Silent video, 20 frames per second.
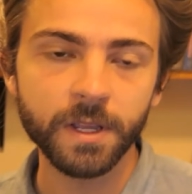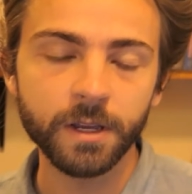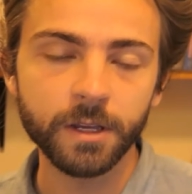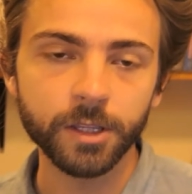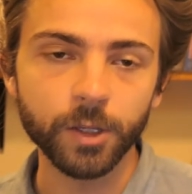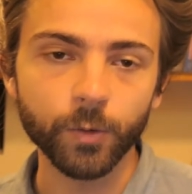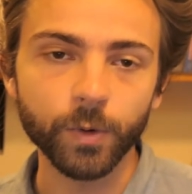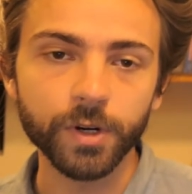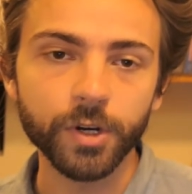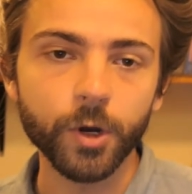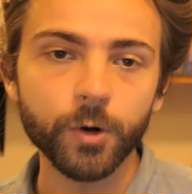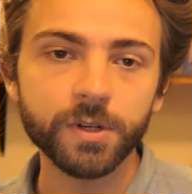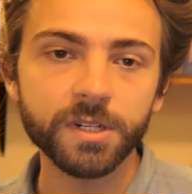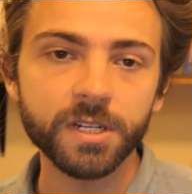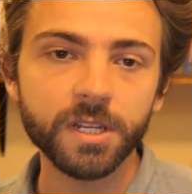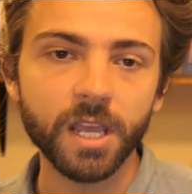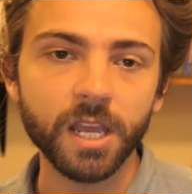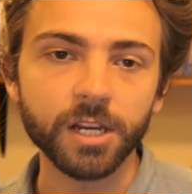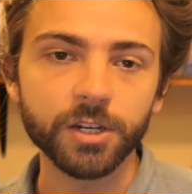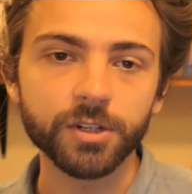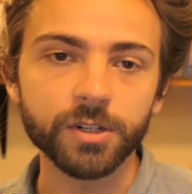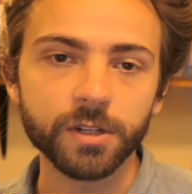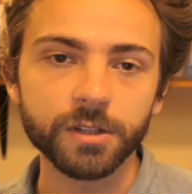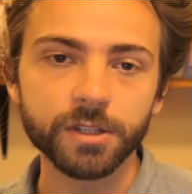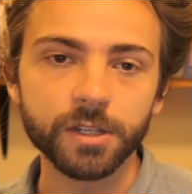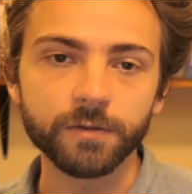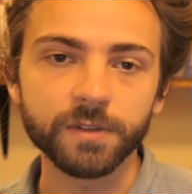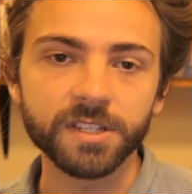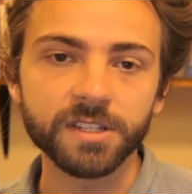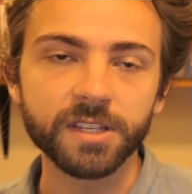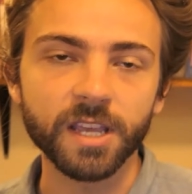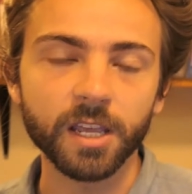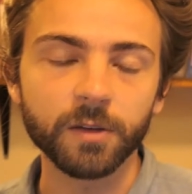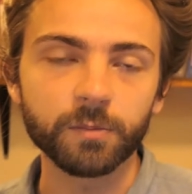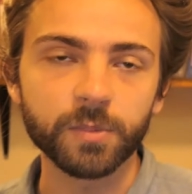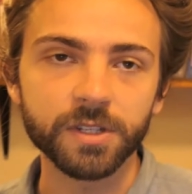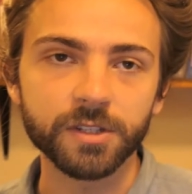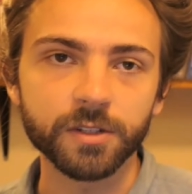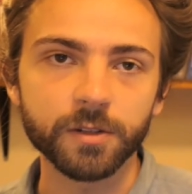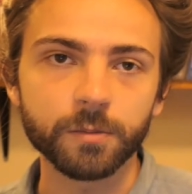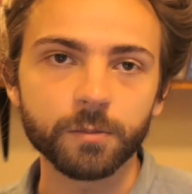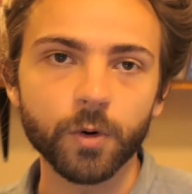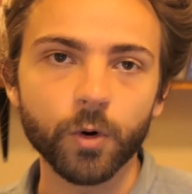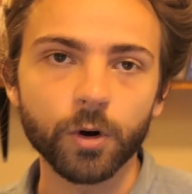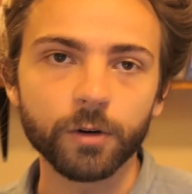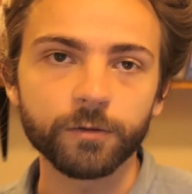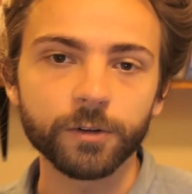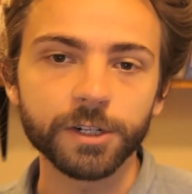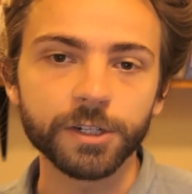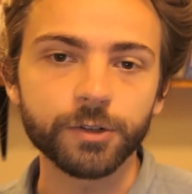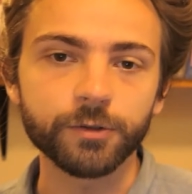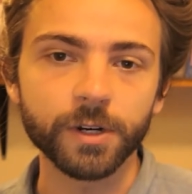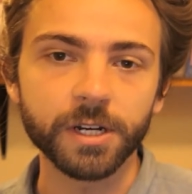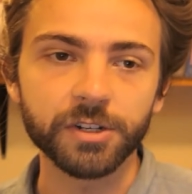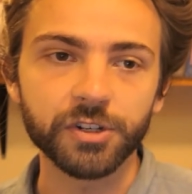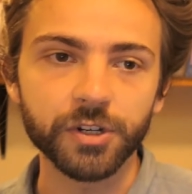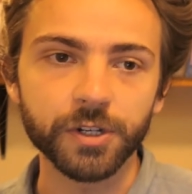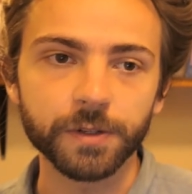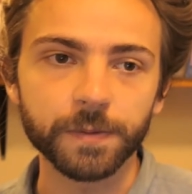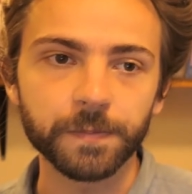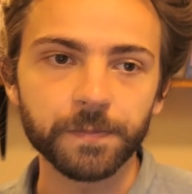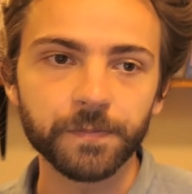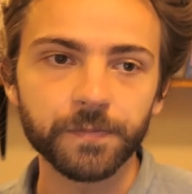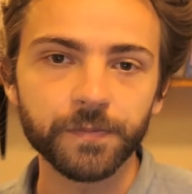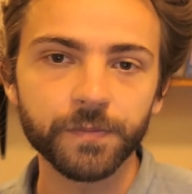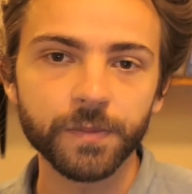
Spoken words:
There were no indications of escapism or frustration.